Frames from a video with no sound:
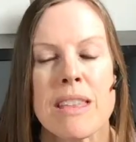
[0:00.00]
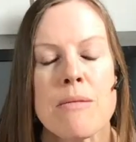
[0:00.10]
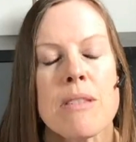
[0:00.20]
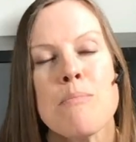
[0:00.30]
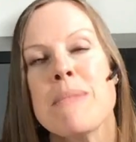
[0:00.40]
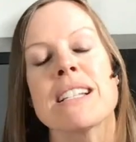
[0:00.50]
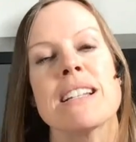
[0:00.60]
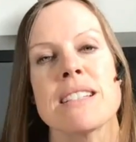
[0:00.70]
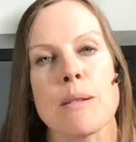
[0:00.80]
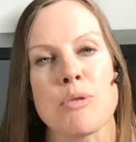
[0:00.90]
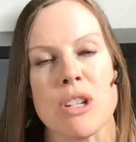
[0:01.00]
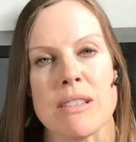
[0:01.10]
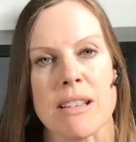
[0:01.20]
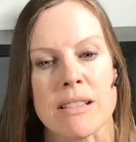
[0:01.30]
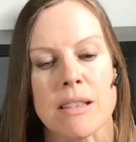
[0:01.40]
the the misconception is
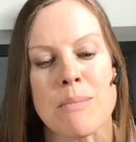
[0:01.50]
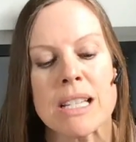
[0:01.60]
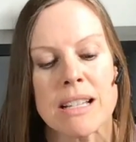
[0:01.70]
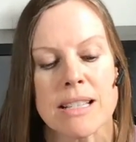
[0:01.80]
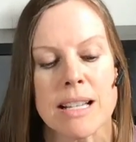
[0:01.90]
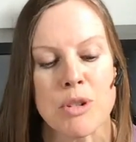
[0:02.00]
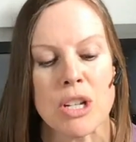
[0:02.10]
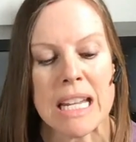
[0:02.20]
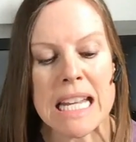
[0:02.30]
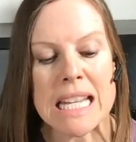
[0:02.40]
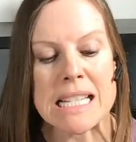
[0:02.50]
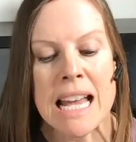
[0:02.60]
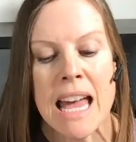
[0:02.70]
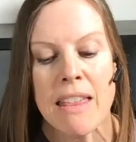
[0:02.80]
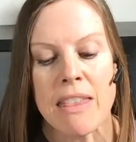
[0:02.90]
this the misconception is
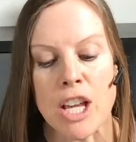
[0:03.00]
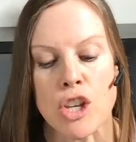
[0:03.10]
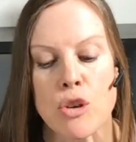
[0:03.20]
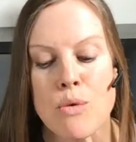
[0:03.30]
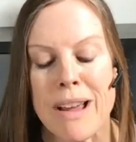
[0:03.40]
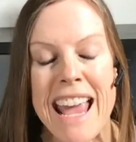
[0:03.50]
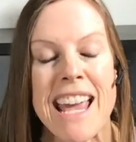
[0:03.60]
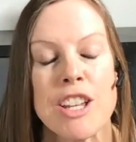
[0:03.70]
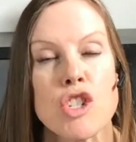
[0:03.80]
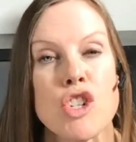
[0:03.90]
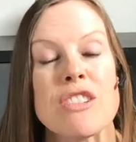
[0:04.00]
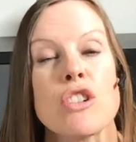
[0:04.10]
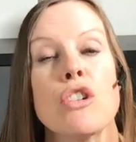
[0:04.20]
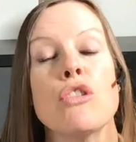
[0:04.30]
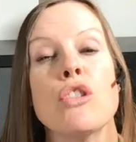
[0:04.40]
that you can just
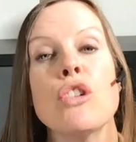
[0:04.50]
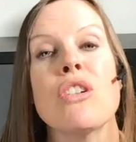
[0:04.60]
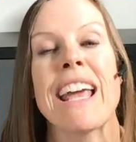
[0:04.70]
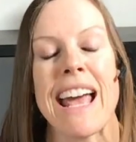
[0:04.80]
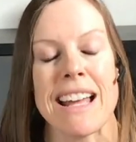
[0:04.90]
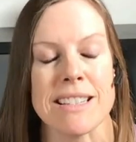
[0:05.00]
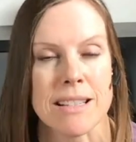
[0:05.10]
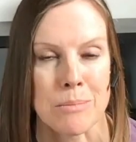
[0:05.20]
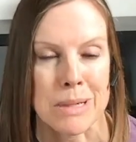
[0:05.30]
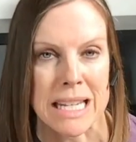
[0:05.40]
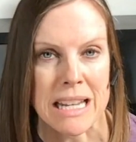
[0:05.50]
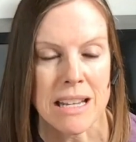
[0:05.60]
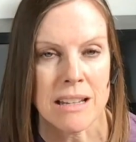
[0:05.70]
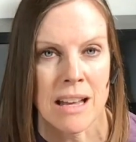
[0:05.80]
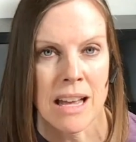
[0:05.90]
look at
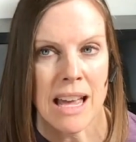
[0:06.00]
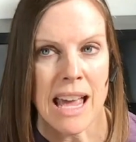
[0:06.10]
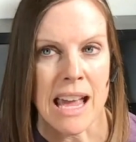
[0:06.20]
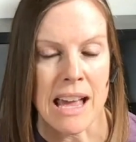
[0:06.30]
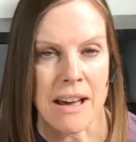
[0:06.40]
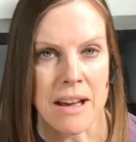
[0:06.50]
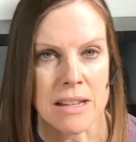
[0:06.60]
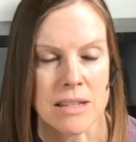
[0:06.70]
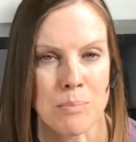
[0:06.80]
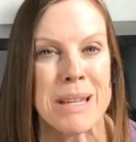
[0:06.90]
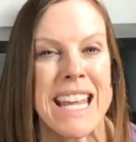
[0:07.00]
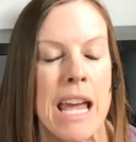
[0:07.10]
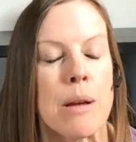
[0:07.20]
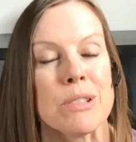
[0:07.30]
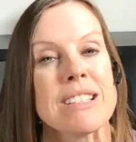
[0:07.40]
somebody and be
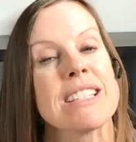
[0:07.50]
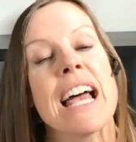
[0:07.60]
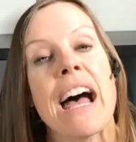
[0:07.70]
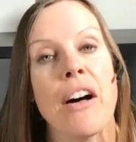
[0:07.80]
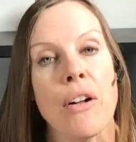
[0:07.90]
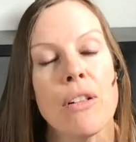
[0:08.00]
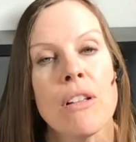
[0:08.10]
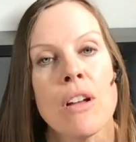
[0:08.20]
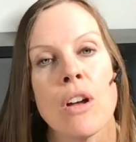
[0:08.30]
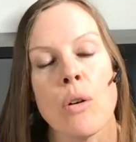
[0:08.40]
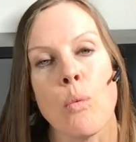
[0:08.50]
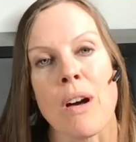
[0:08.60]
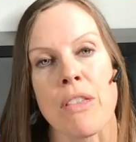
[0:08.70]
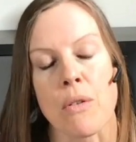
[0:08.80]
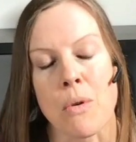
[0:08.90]
able to tell
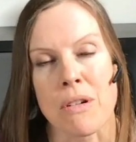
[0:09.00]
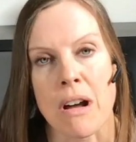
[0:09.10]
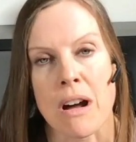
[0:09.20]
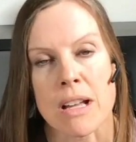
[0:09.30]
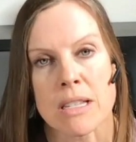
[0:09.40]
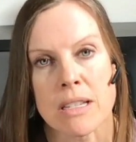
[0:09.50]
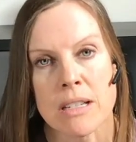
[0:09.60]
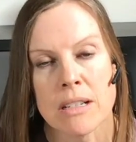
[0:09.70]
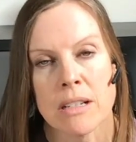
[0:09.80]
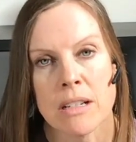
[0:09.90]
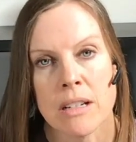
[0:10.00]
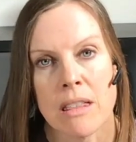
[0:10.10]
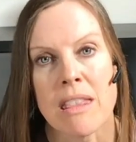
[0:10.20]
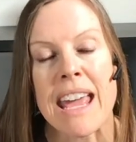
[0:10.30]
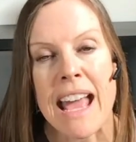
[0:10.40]
whether or not
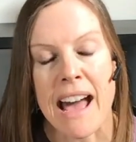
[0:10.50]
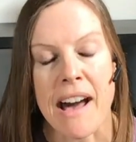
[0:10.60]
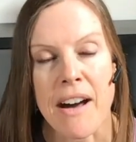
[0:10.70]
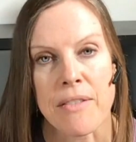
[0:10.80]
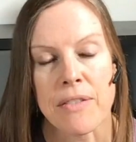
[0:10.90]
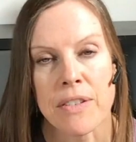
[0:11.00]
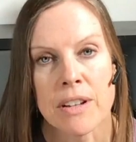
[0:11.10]
they have